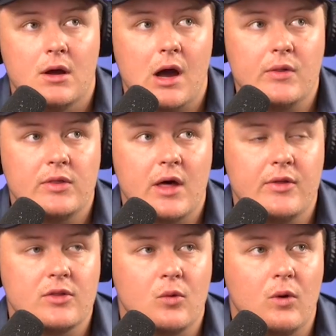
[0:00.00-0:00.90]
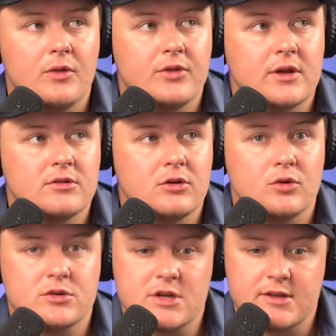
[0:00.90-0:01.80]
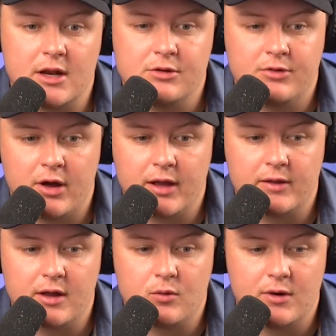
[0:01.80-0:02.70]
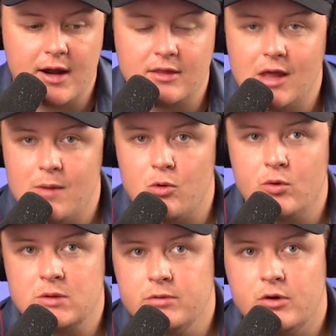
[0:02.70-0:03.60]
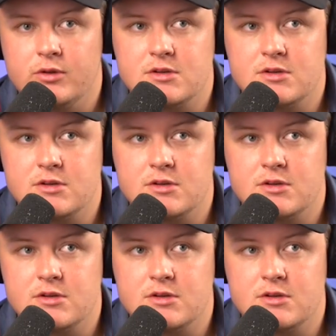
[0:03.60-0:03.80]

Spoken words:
think the one thing too is identifying like what kind of team you want to build.